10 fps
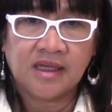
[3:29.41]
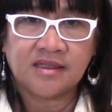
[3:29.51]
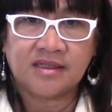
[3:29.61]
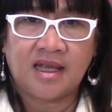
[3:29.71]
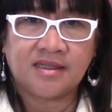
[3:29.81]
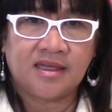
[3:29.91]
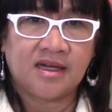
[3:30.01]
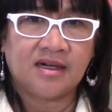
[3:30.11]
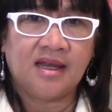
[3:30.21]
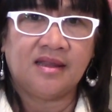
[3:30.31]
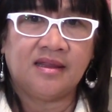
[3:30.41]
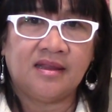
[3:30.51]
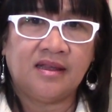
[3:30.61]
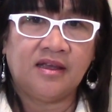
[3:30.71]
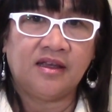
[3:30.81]
it says here
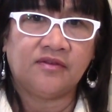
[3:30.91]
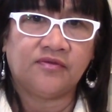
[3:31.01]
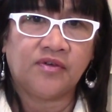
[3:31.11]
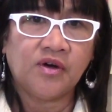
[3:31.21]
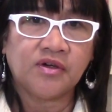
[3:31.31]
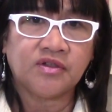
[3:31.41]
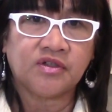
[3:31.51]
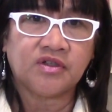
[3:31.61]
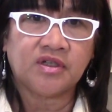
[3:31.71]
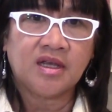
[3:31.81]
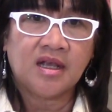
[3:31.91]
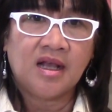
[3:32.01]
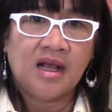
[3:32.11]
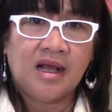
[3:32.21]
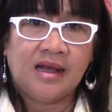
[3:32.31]
in, in verse
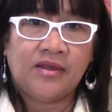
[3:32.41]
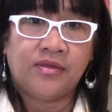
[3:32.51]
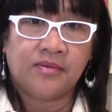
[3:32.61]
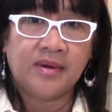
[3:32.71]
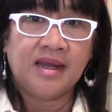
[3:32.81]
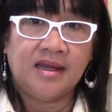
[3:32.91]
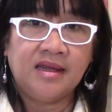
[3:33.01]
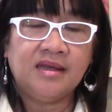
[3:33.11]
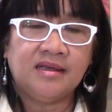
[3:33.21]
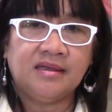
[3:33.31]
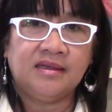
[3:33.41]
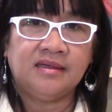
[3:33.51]
3,